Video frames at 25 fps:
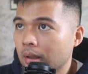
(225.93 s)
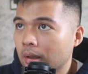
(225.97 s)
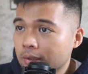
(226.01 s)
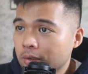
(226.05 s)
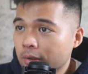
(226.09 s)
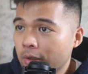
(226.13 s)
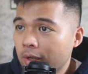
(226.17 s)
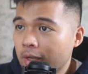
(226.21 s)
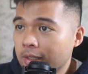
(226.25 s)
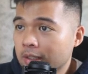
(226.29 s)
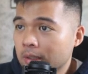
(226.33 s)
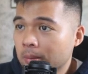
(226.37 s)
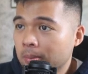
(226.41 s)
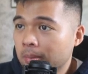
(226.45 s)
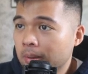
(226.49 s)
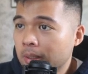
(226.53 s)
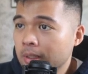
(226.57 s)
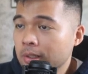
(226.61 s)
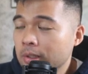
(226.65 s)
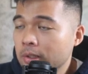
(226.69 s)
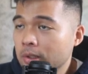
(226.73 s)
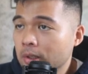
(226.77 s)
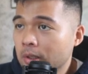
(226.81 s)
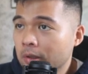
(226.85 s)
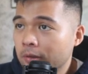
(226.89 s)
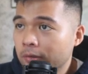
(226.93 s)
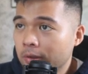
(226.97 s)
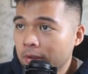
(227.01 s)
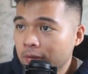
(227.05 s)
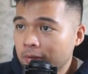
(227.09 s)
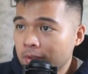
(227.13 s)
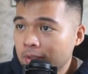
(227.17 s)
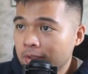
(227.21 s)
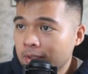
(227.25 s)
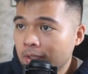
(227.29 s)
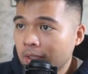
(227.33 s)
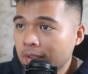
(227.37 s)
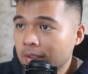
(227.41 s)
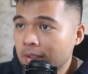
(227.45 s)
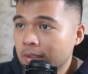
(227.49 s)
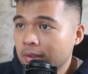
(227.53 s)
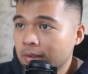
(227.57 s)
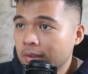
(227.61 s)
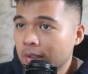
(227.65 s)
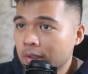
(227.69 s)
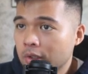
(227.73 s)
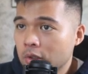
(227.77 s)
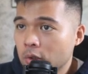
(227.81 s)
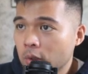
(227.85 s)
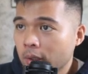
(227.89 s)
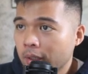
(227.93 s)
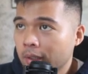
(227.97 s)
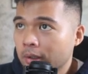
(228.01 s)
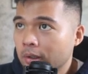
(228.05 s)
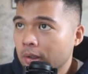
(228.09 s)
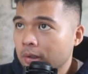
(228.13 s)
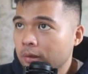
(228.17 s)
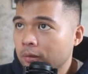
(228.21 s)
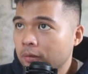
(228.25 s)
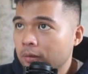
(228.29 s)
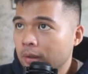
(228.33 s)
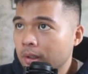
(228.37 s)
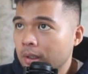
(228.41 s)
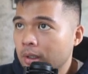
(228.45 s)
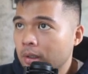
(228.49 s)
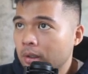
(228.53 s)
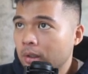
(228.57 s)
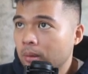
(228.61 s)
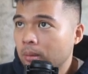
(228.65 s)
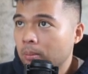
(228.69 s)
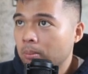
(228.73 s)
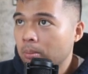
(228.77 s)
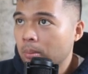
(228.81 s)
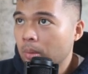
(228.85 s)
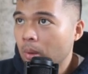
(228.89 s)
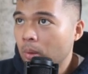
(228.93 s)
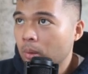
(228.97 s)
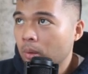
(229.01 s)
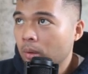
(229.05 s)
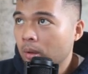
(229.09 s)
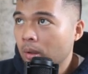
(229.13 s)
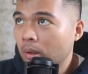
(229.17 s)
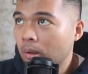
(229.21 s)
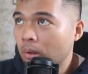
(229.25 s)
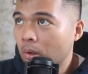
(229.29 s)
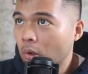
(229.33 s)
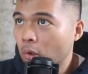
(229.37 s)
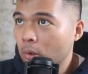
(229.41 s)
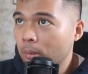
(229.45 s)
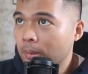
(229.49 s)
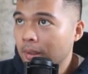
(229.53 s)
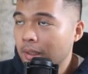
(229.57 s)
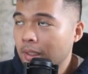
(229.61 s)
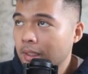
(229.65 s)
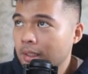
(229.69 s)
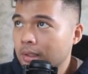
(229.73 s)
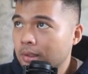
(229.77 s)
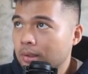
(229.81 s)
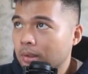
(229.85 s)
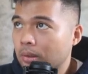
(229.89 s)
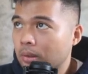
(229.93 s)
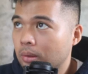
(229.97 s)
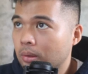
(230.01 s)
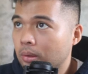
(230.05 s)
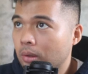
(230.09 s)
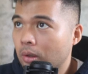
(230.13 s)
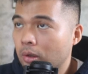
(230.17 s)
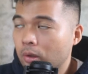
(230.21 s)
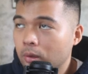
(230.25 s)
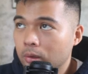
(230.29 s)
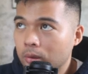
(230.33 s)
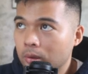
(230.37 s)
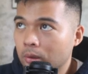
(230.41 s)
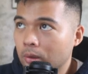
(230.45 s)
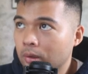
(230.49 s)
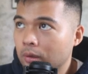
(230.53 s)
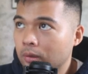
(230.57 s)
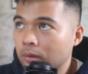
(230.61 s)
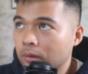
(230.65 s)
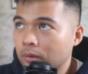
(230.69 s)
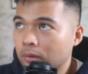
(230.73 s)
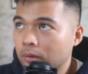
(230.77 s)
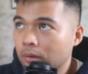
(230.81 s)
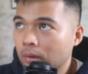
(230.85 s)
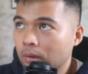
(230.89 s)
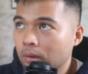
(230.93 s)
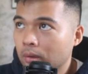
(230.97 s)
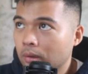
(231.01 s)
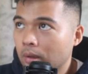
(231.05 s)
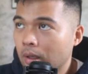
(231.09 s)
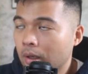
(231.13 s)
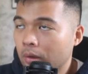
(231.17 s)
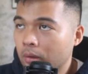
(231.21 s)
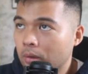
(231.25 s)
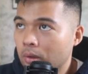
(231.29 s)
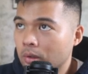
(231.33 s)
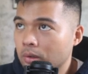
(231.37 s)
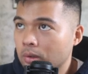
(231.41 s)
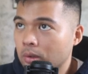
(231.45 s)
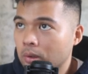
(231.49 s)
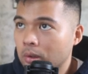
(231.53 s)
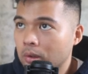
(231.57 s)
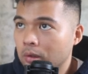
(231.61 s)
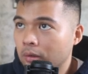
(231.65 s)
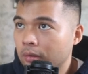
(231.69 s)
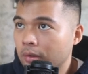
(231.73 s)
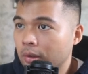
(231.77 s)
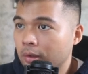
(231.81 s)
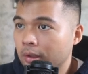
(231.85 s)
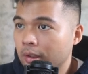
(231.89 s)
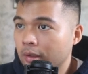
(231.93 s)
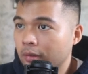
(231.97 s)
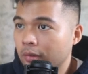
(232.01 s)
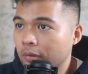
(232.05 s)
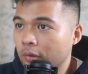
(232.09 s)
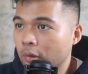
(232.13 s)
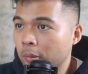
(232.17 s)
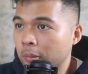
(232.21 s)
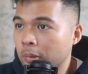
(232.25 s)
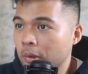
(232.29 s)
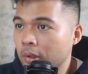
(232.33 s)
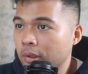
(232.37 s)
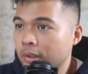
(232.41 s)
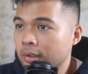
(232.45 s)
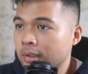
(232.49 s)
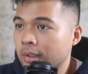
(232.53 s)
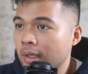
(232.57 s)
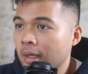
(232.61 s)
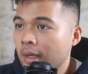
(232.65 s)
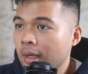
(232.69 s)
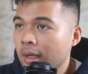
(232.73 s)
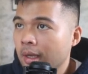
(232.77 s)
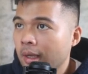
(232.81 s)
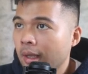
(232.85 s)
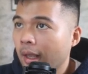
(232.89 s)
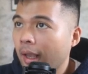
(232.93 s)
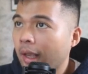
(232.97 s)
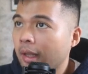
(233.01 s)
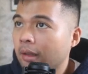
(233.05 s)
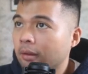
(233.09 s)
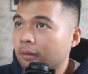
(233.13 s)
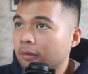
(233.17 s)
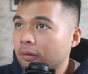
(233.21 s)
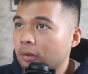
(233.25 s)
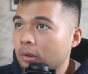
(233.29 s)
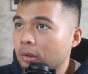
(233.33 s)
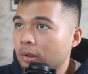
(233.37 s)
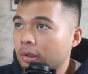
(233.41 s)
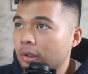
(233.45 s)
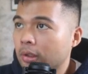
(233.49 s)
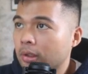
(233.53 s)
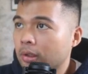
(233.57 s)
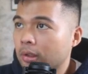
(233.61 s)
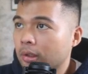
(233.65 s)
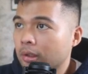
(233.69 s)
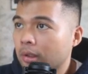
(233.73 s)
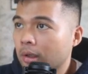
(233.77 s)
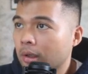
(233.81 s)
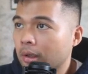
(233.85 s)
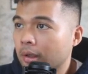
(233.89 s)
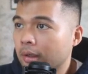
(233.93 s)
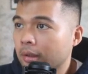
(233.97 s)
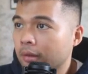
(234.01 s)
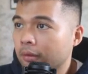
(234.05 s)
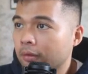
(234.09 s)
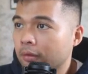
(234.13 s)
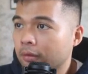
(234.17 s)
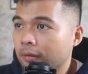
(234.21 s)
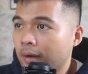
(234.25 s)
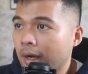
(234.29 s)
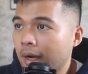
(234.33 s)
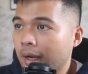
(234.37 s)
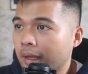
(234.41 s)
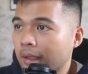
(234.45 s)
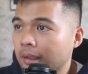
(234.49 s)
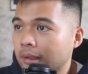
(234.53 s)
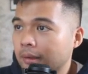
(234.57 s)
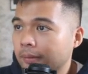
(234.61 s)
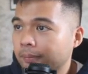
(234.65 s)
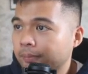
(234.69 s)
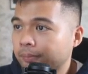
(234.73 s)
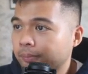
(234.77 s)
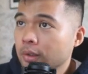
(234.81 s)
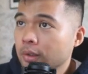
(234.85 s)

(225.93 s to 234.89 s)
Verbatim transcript: So it has a bunch of different settings that you can configure both globally, so all, all across all of your different reports and for your current file.